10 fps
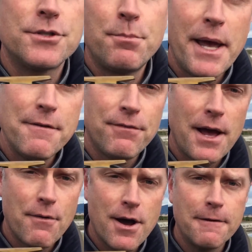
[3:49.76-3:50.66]
or Spey fly
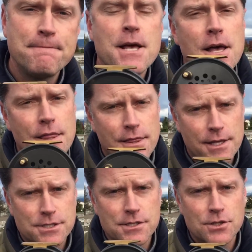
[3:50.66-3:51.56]
rod,
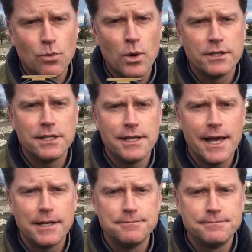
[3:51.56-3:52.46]
this is the one to get.